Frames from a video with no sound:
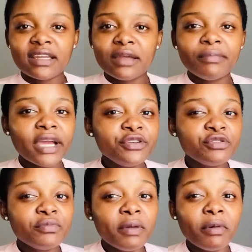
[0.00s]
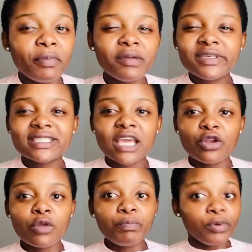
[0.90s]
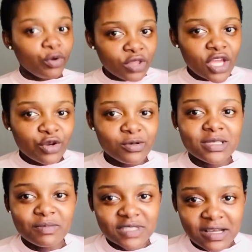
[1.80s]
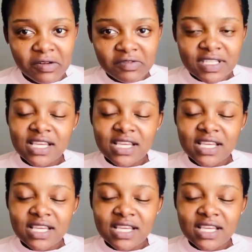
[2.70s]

And mind you, remember, babies cannot blow their nose themselves.